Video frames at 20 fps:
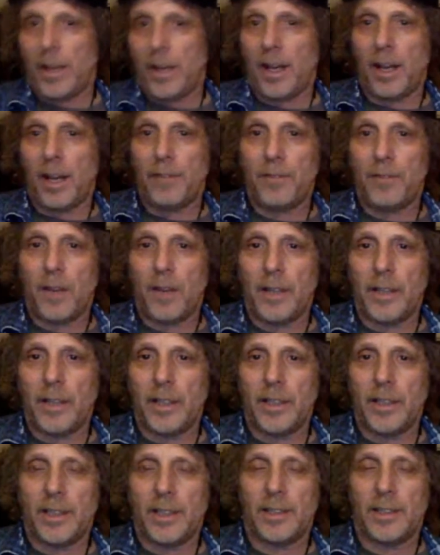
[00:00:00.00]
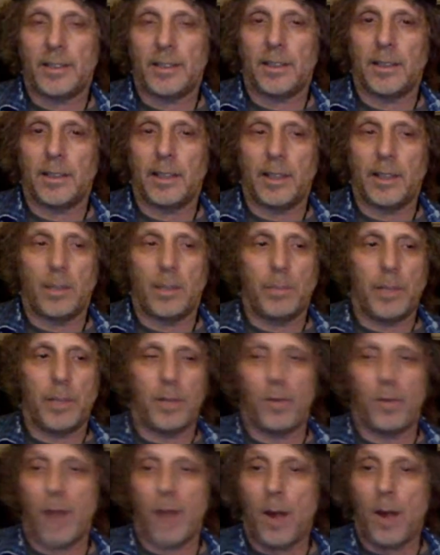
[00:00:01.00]
I find that this is a little bit
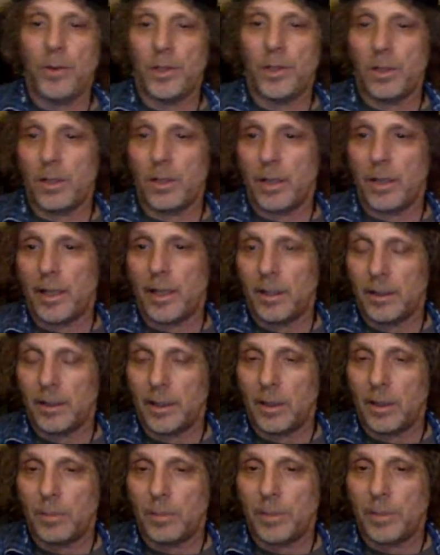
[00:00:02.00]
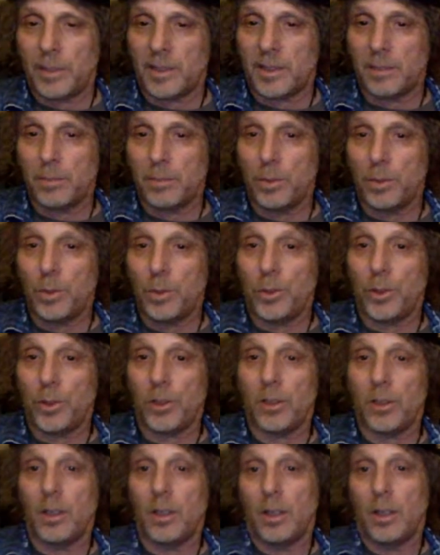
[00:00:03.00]
rounder and a little bit
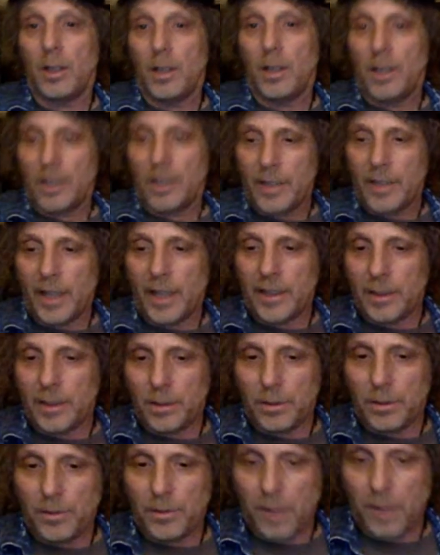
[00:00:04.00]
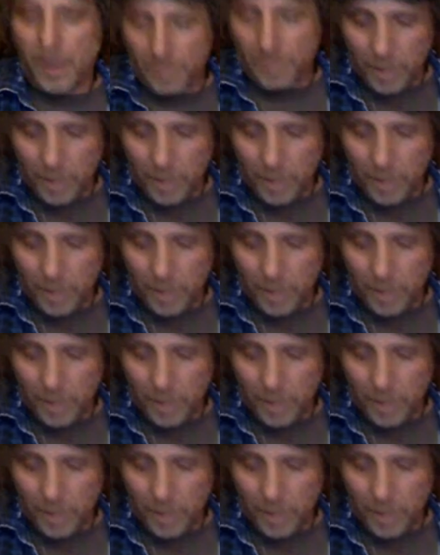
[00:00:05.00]
smoother than a Univibe.